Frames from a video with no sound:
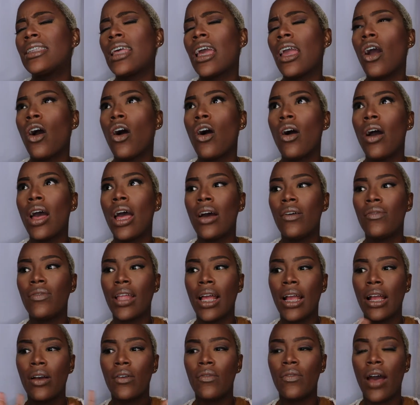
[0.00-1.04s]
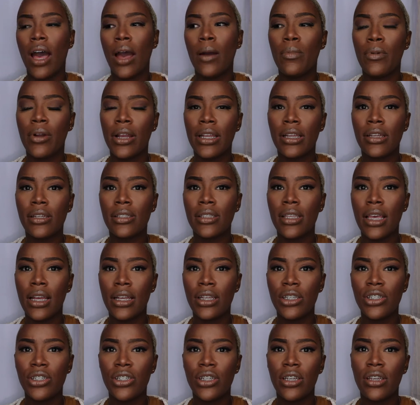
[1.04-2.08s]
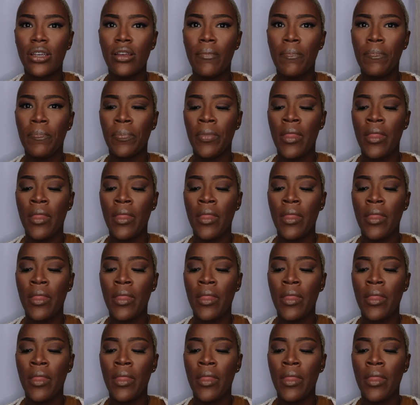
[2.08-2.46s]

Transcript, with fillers: they all have like a vibrator section